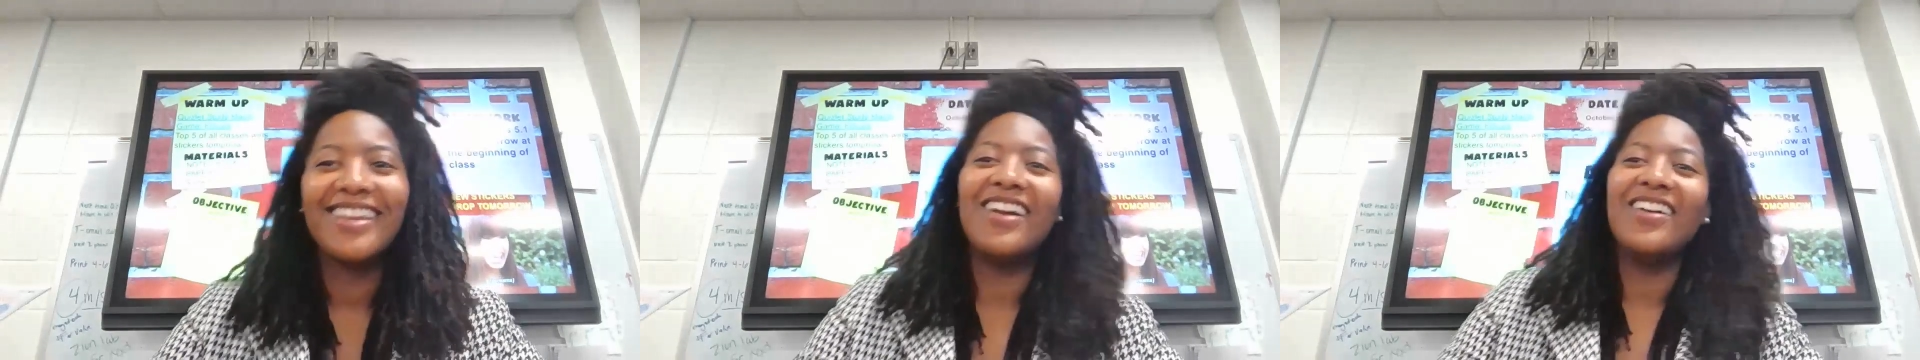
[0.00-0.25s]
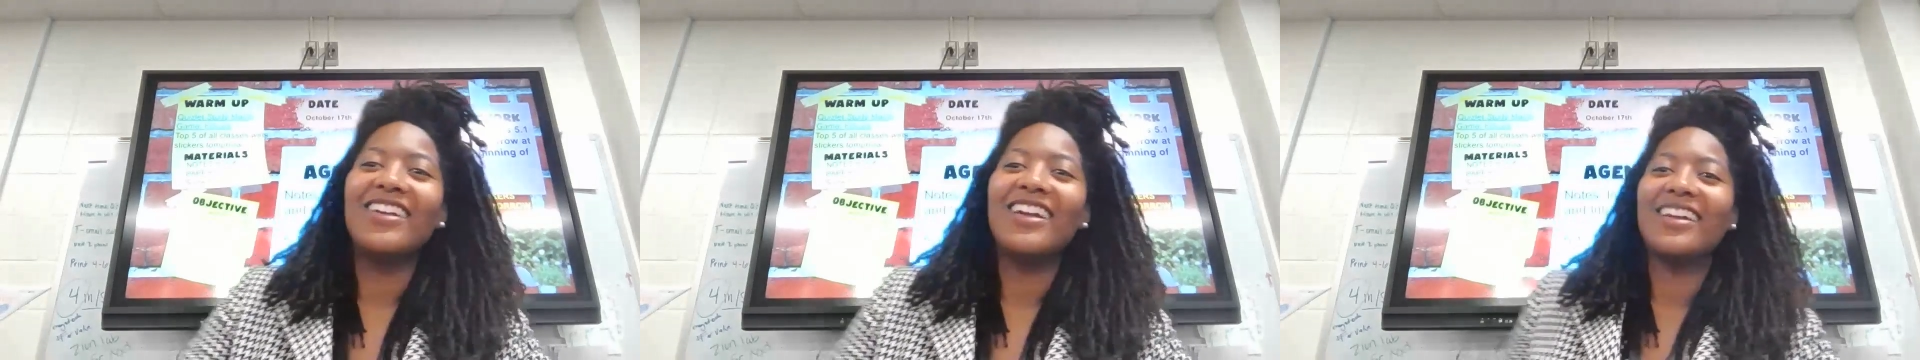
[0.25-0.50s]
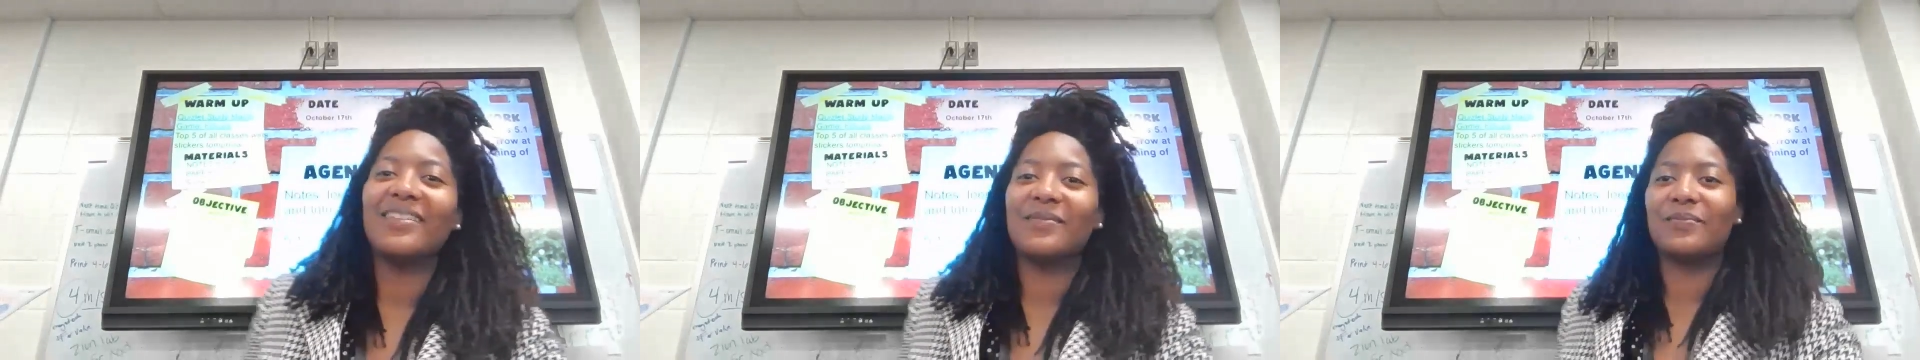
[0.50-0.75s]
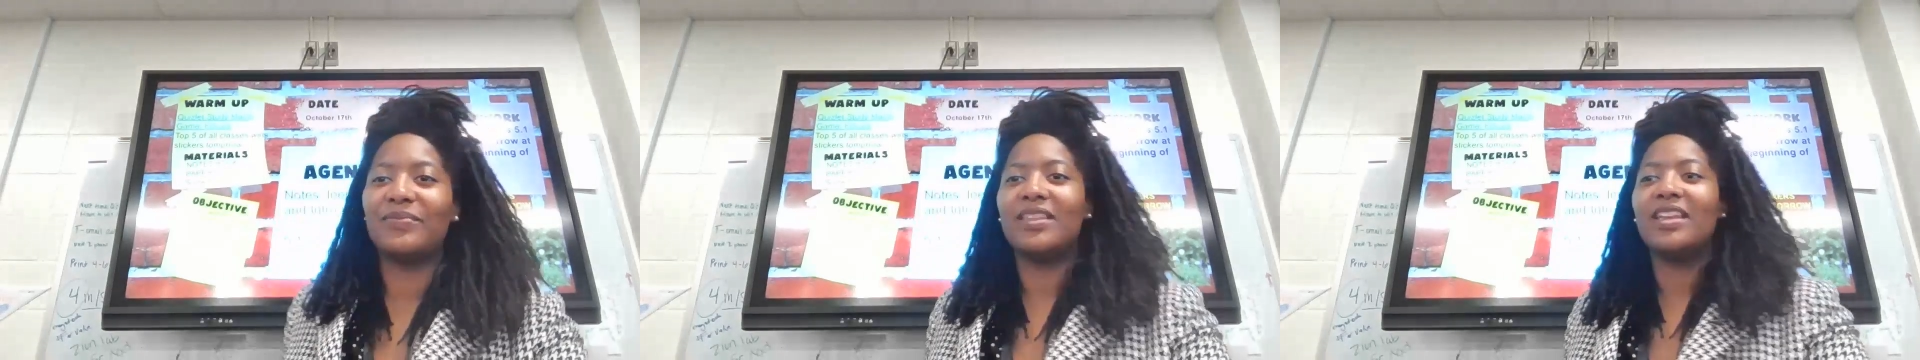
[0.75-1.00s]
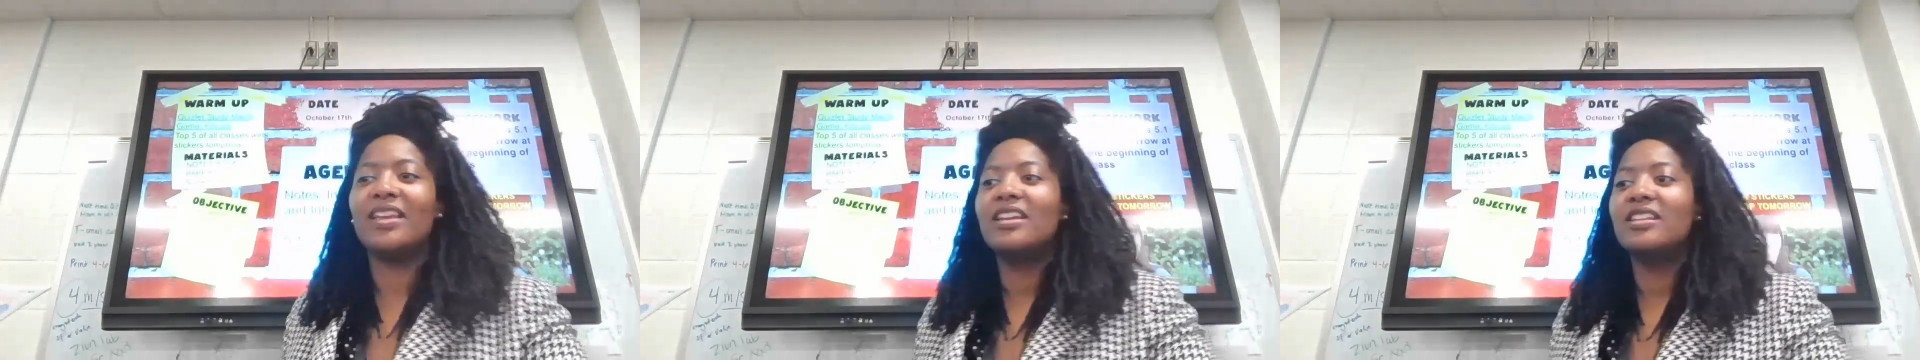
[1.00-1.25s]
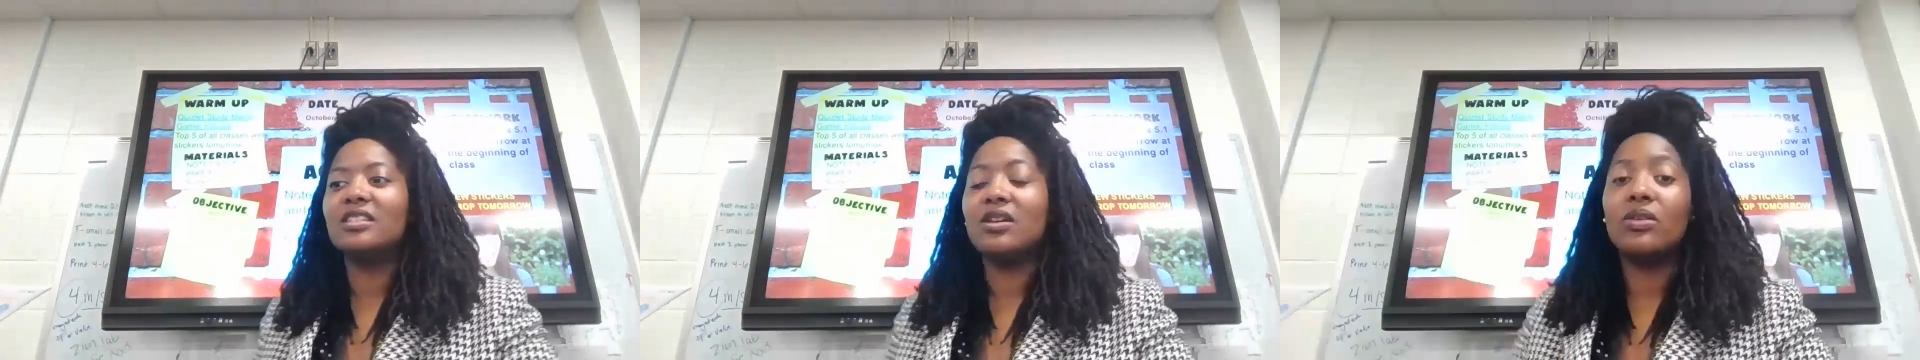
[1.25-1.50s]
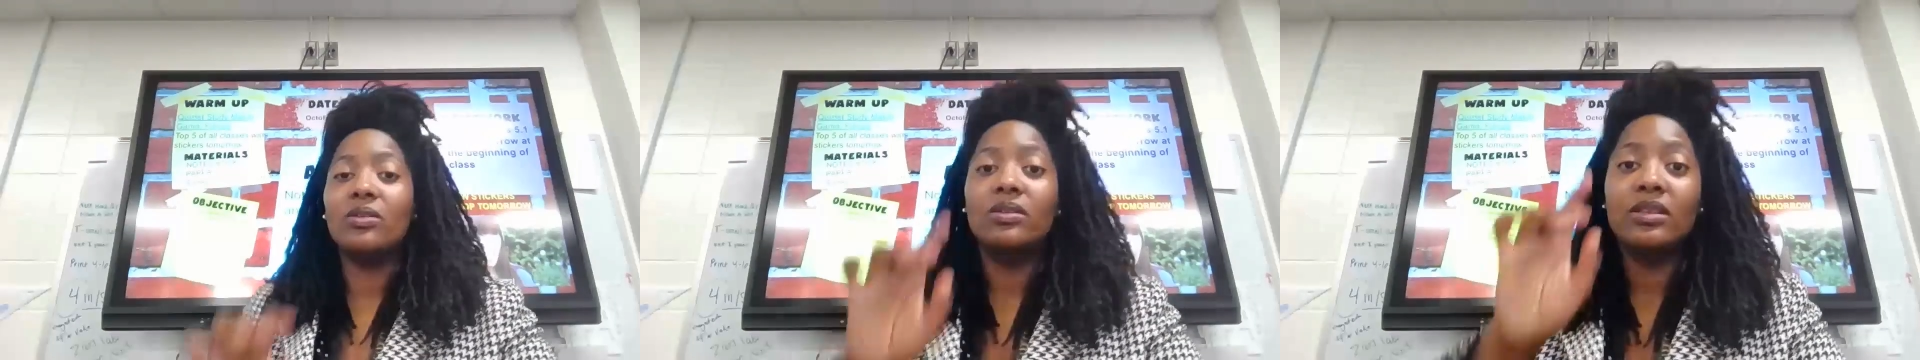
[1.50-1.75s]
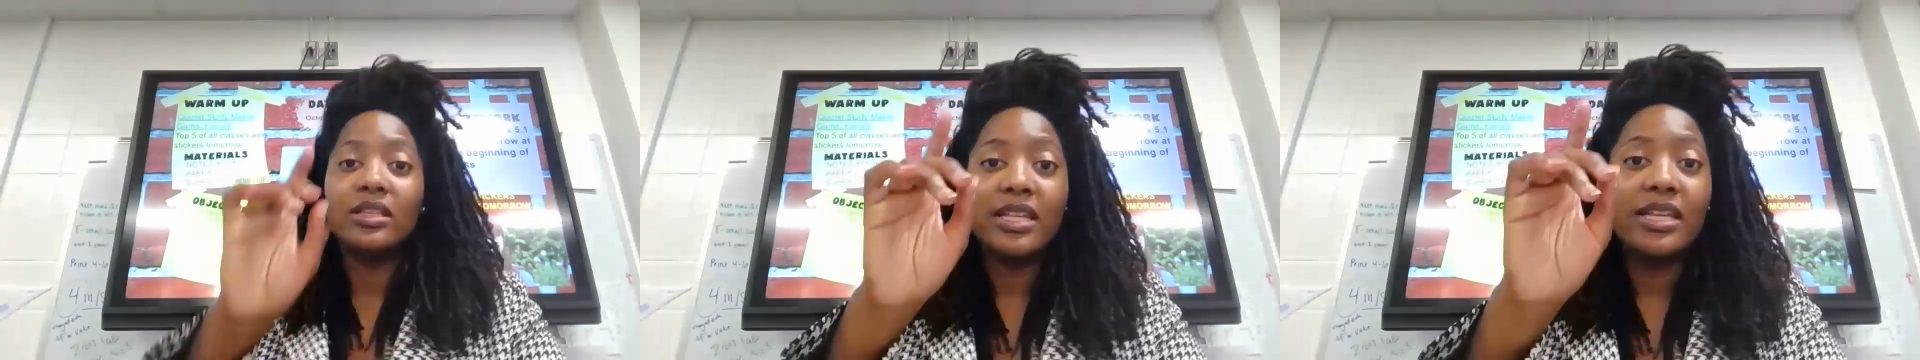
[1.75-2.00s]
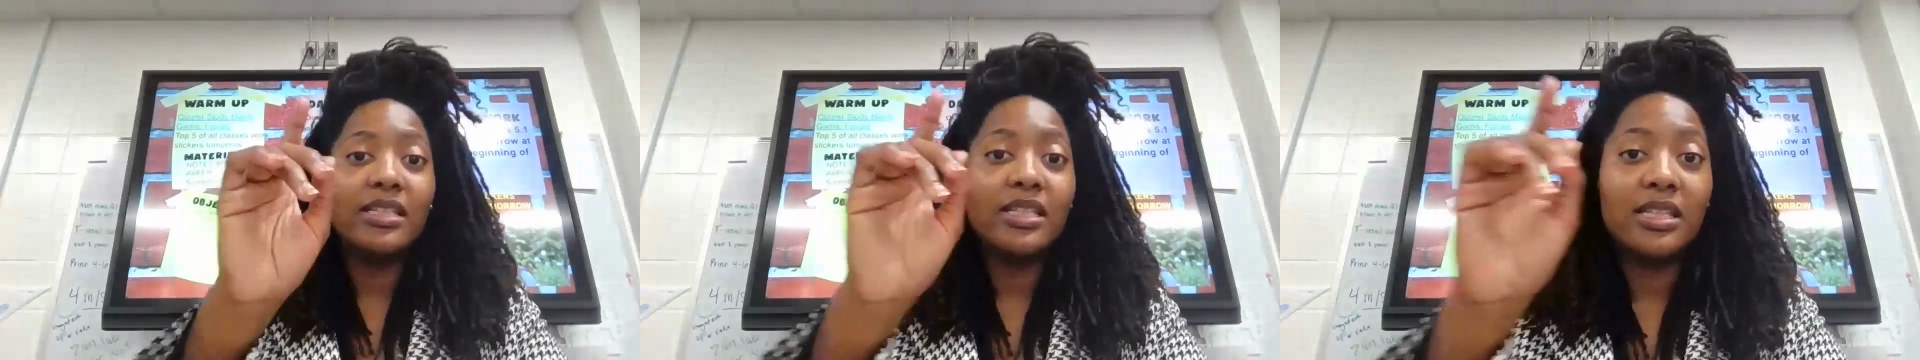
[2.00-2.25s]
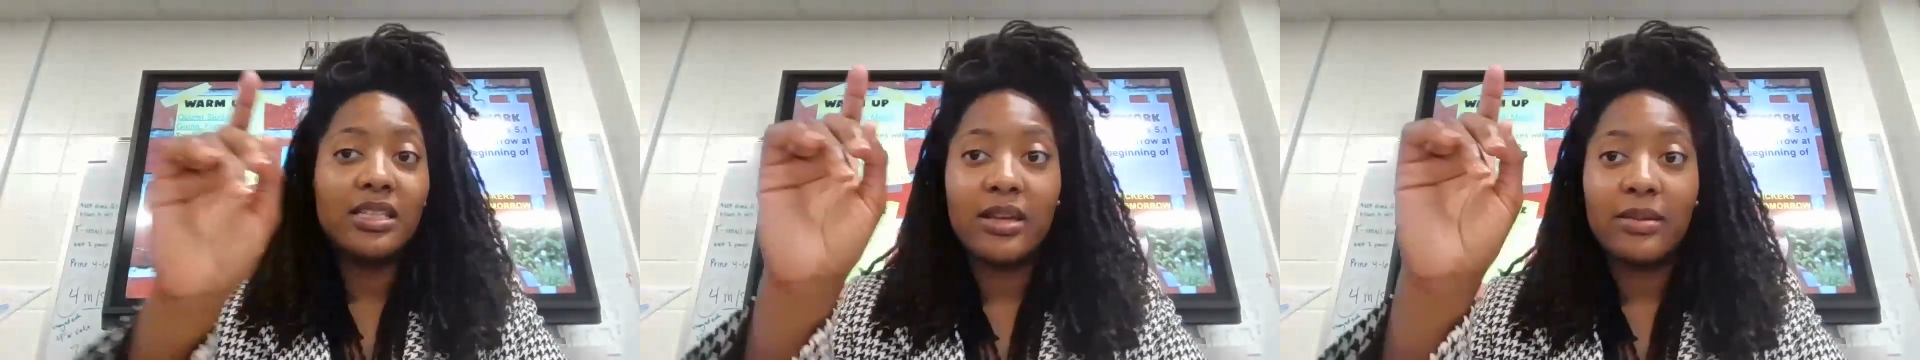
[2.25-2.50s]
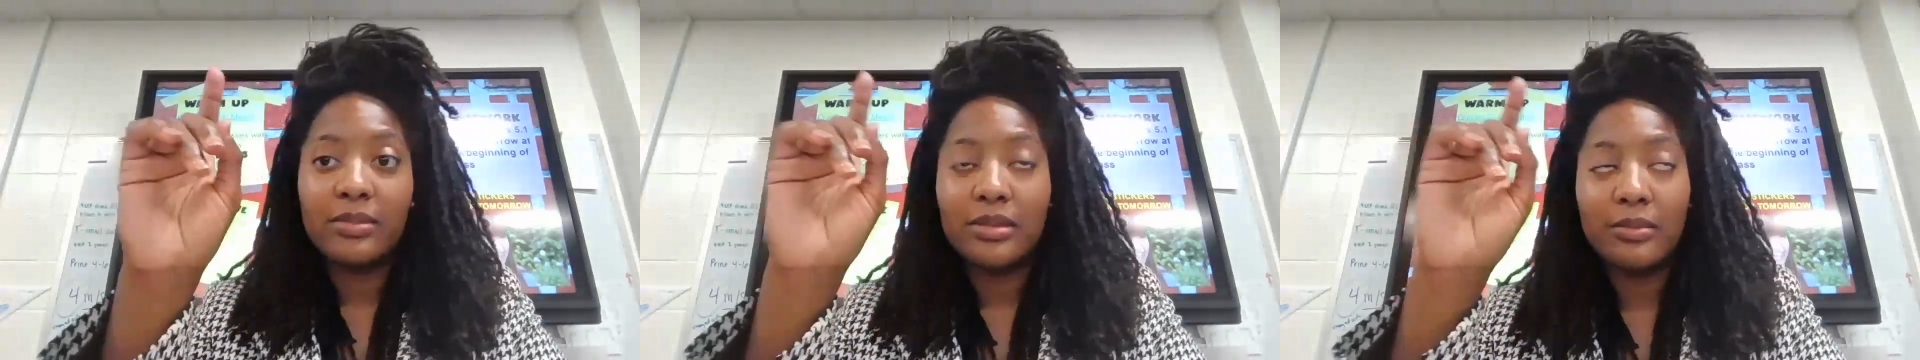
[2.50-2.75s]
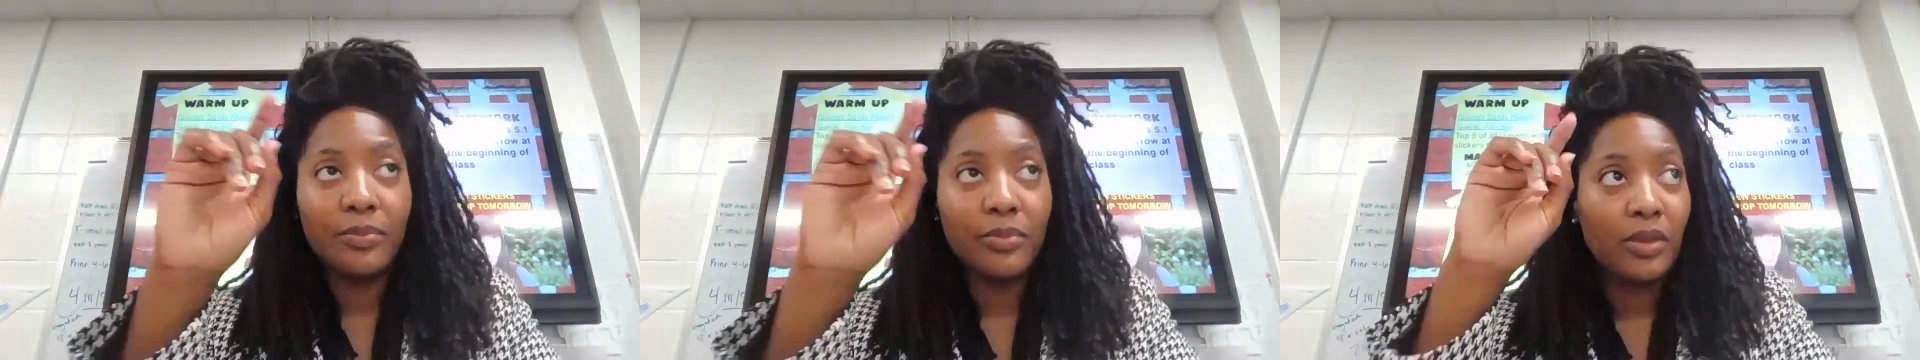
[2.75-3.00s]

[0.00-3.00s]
All right, so let's get into the tips.